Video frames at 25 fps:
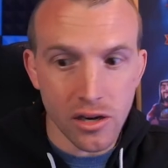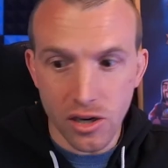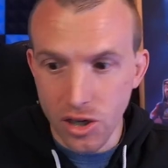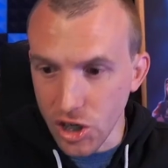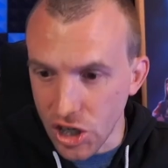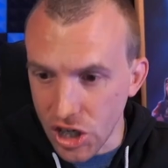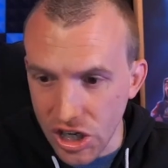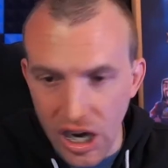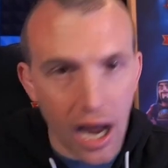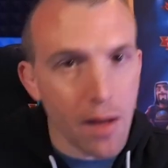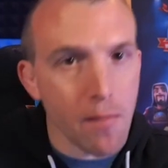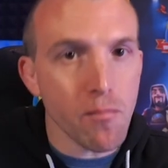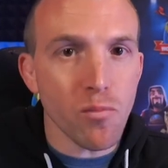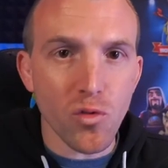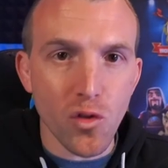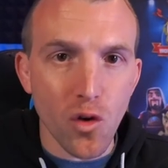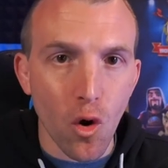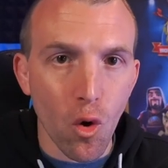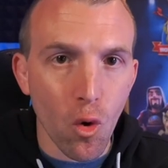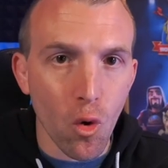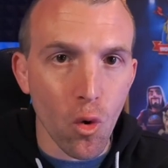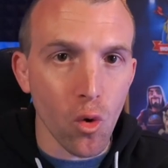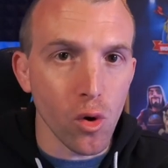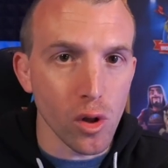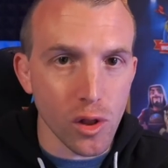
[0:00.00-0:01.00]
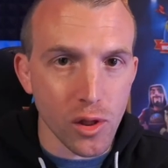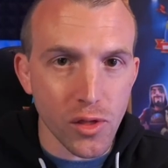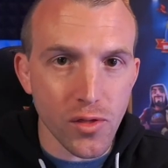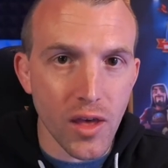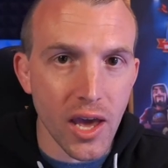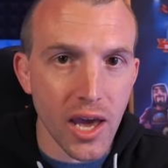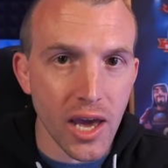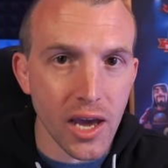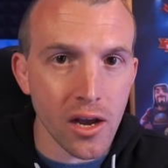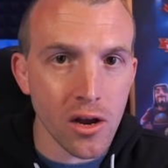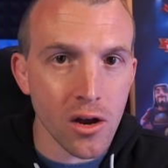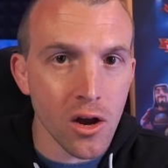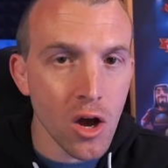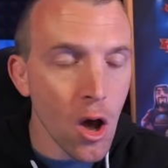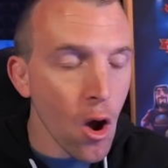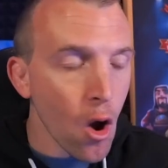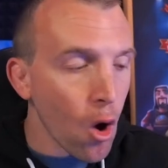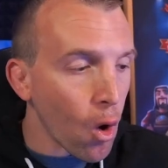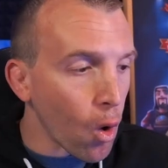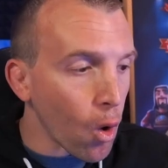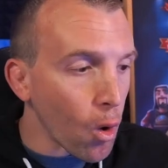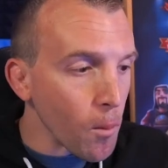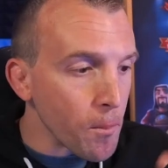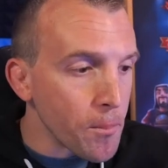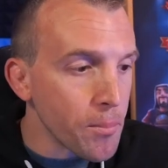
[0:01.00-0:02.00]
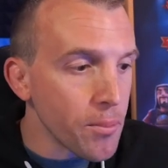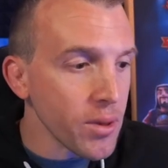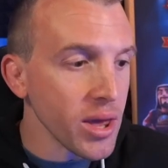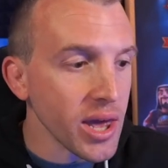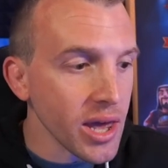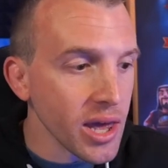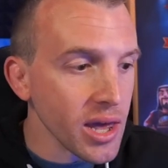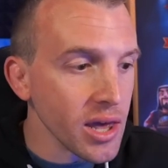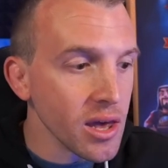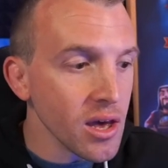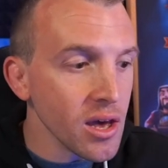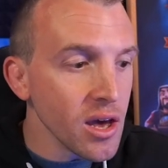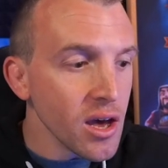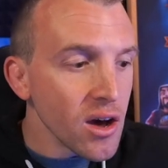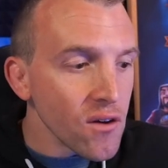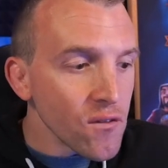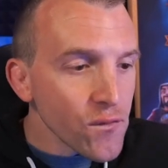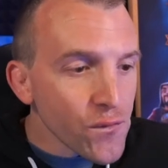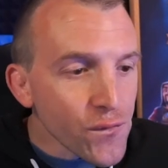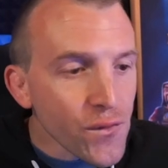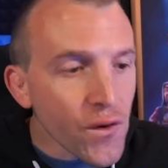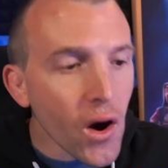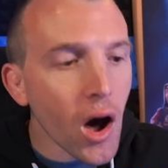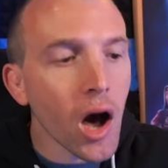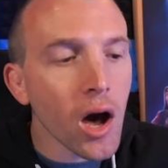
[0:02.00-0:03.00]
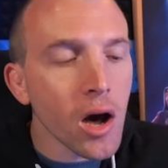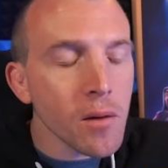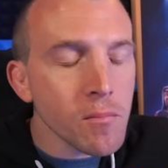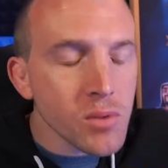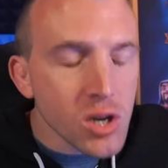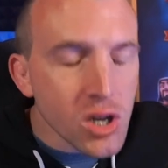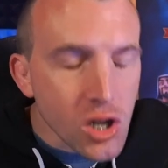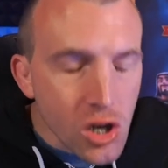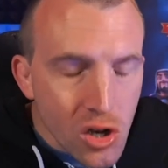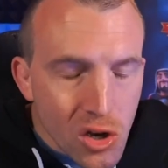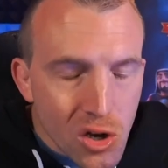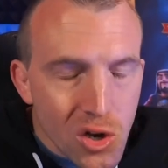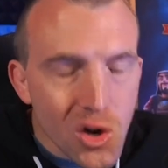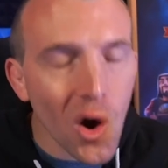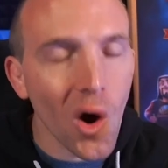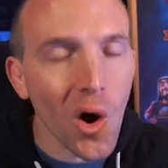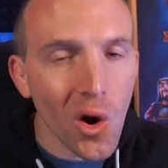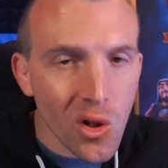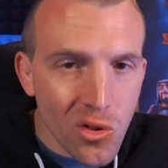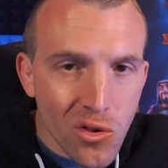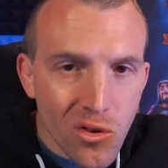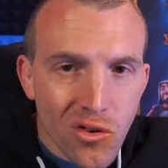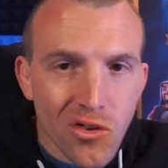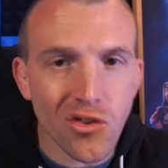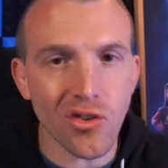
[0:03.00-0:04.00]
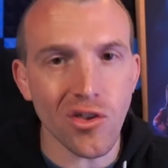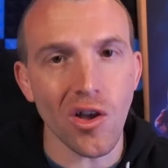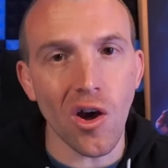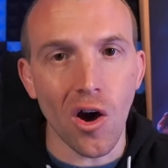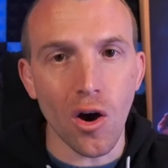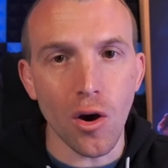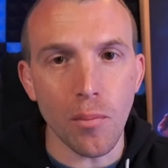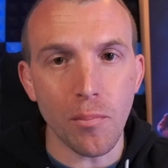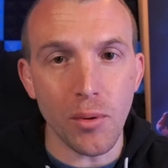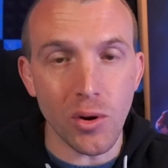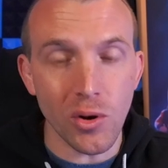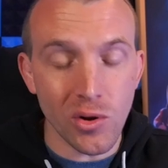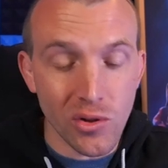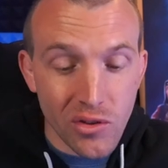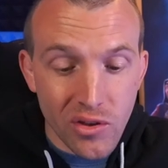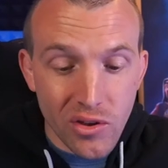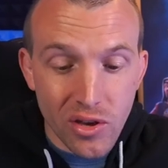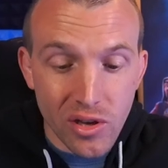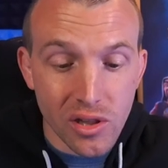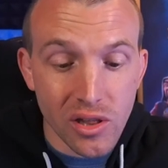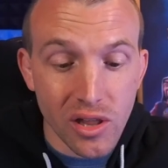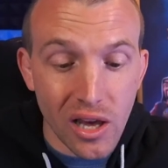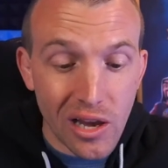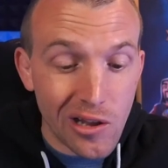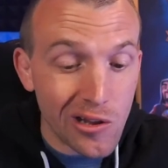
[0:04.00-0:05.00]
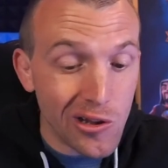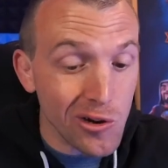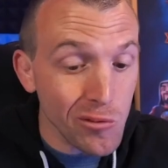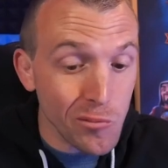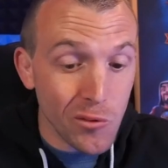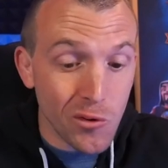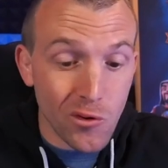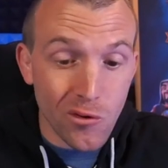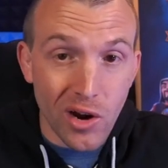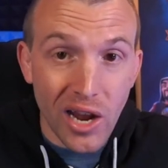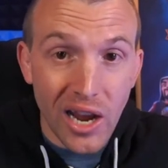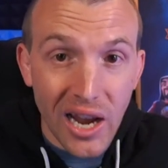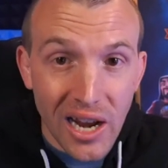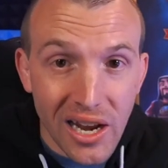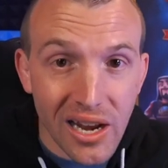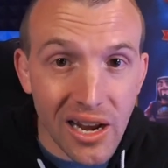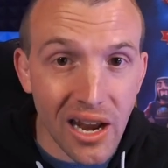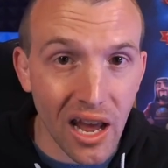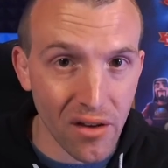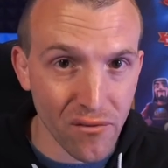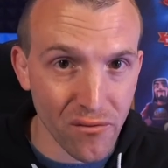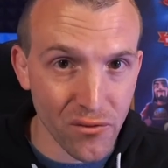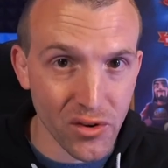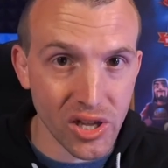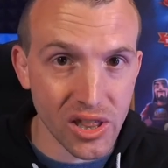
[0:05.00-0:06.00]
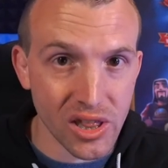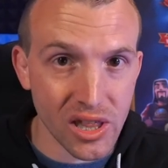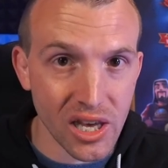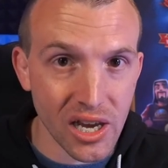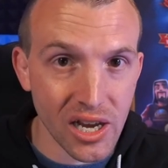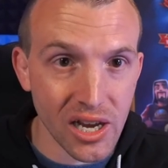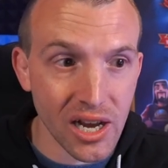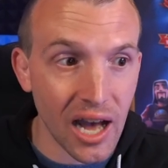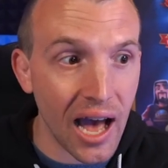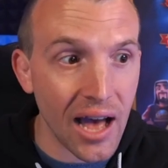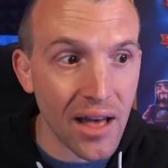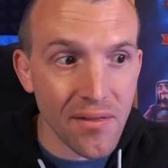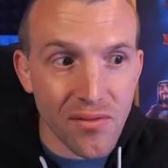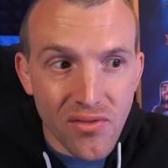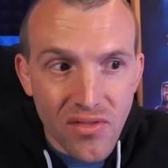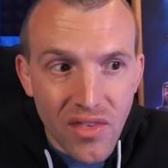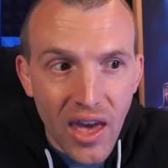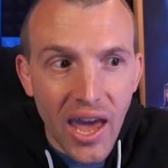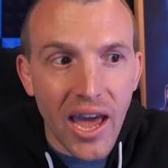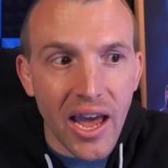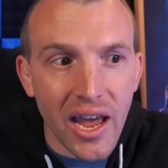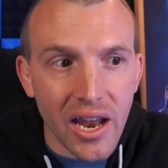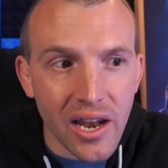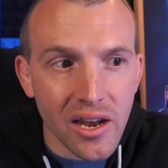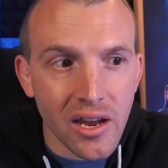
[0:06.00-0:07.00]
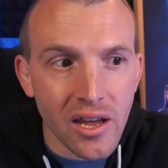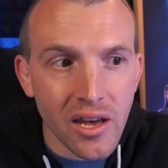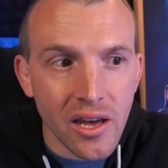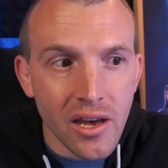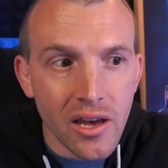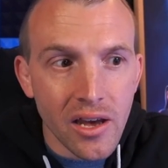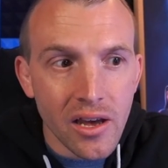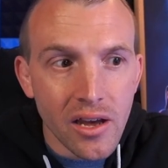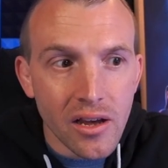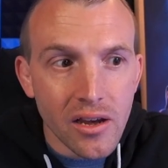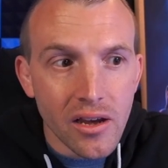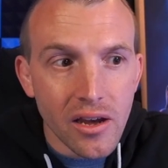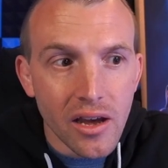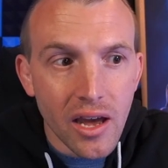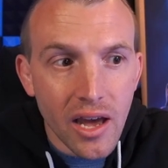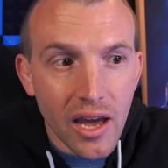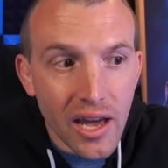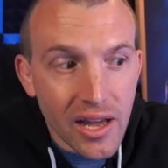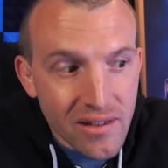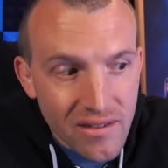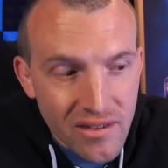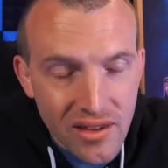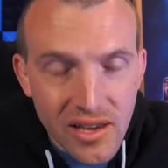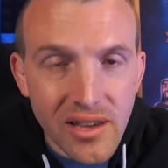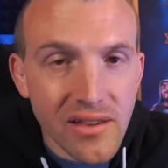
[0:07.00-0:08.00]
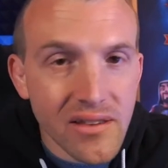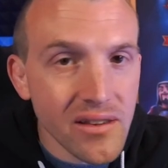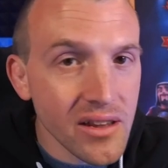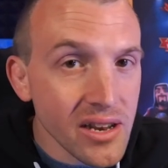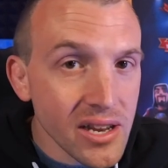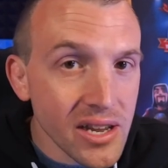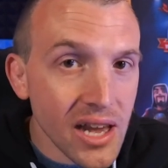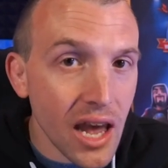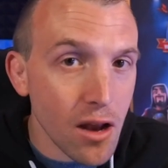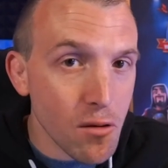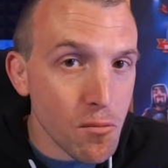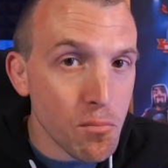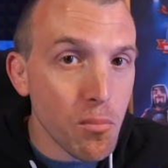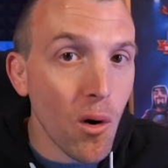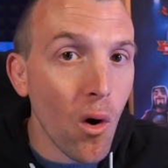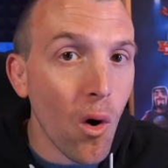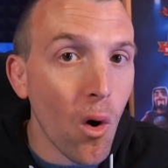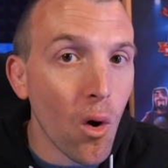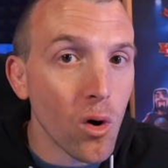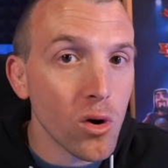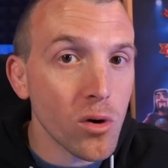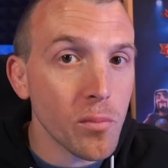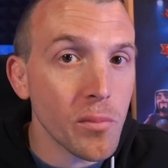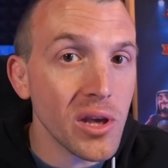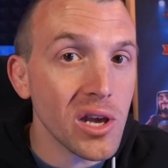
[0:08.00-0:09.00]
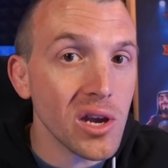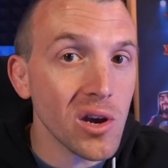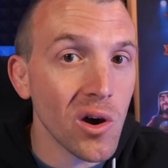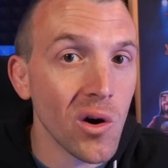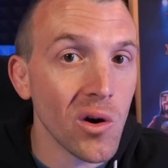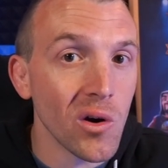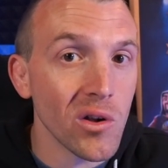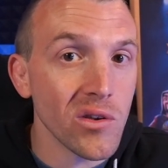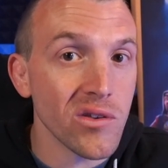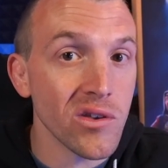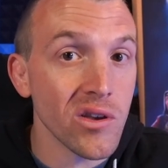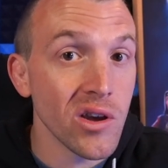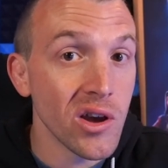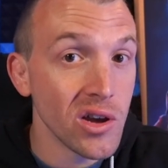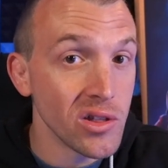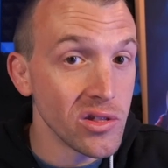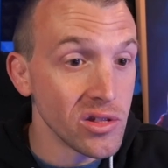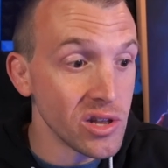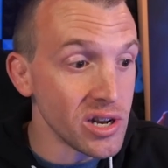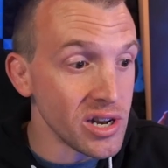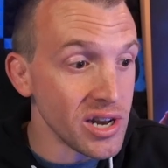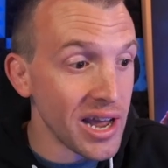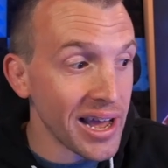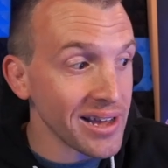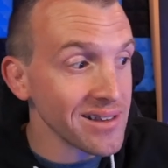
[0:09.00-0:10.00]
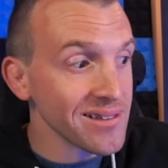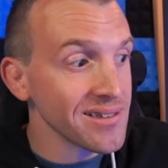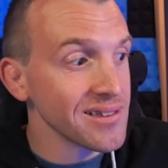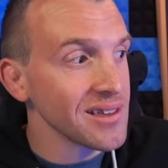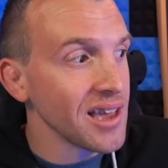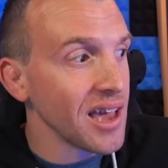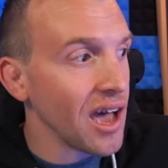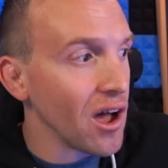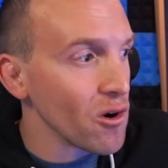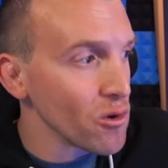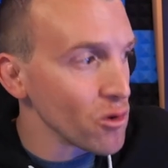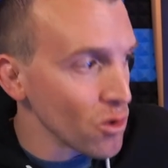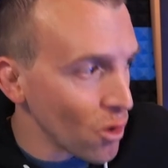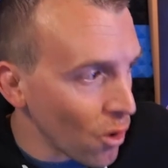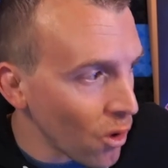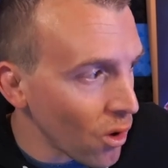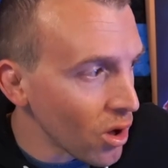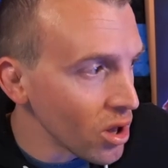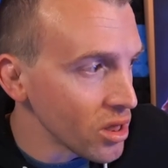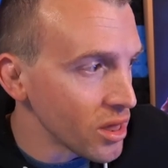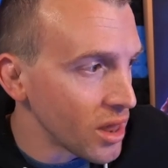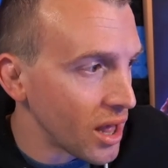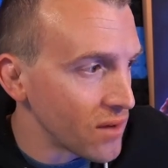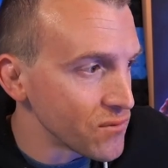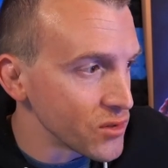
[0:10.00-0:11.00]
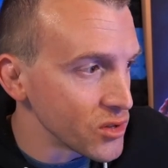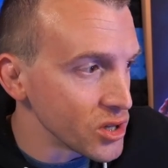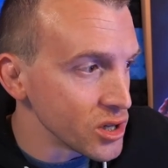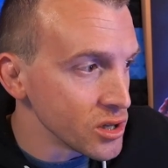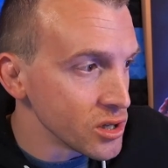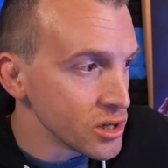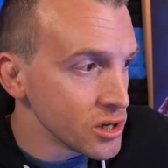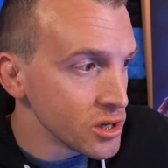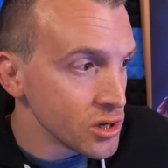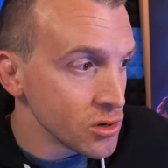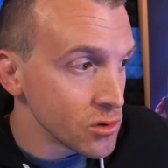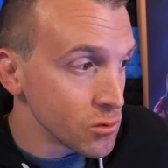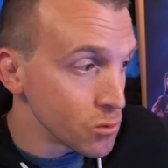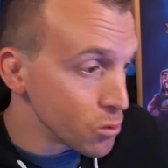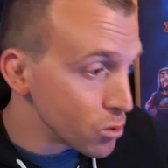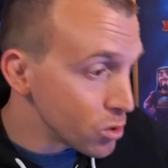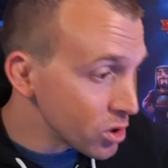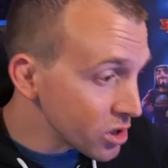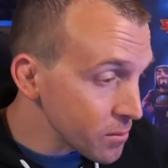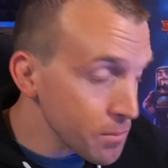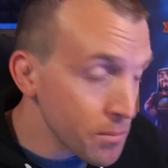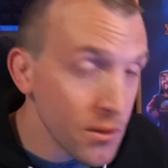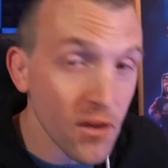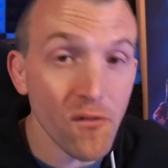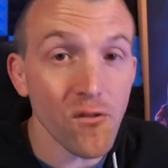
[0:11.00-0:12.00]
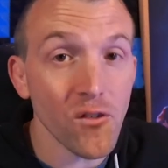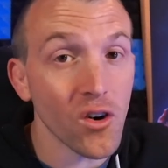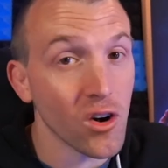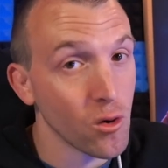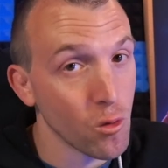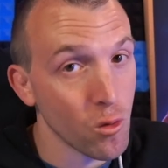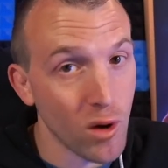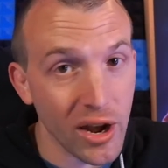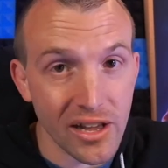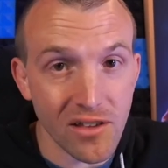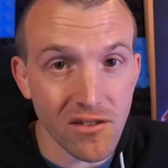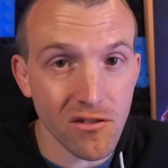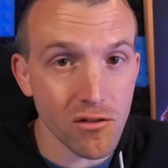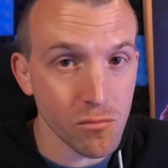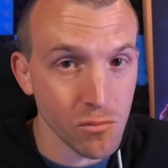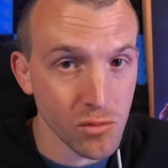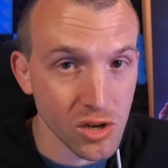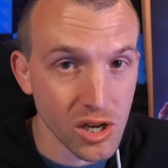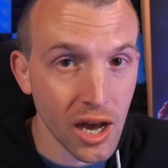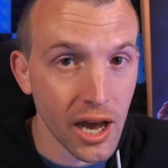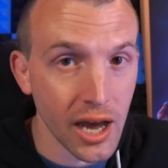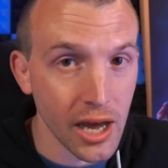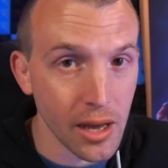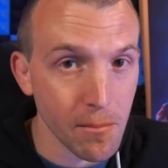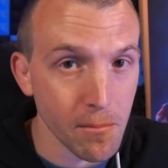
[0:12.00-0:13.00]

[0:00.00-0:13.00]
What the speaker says: gemmed the whole thing, or B, farmed non-stop until they'd upgraded everything, and then it's easy to get bored because the next town hall level wouldn't be for quite some time.